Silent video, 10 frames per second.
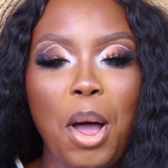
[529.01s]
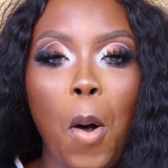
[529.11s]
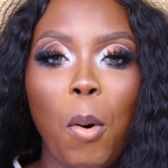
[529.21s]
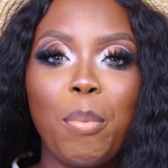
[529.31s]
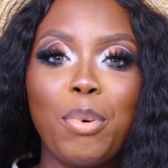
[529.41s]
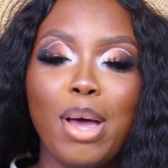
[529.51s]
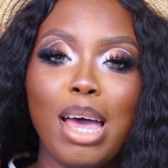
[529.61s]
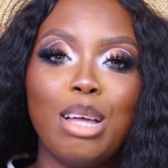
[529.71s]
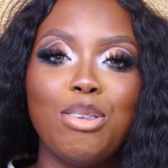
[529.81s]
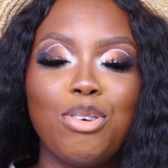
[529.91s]
I hope you
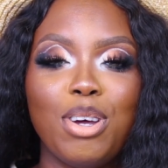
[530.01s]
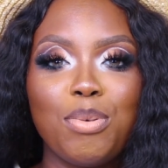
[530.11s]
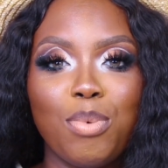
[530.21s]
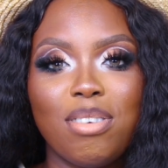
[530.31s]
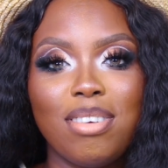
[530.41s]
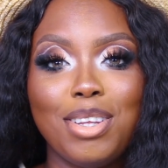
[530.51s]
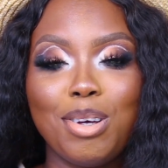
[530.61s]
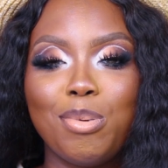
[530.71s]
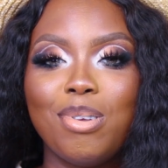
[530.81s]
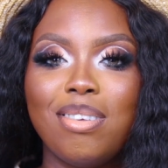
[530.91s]
enjoyed watching it
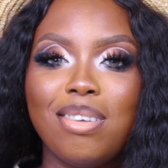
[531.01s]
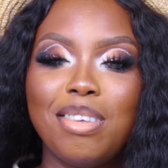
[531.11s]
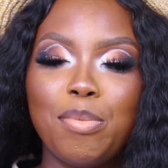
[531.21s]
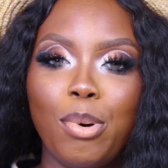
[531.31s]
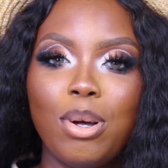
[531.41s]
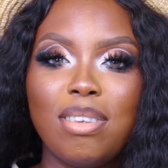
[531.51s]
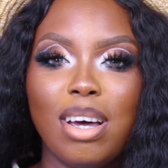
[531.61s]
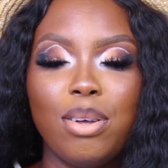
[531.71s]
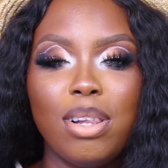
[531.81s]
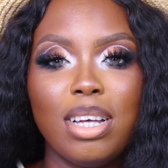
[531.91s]
up until this point and you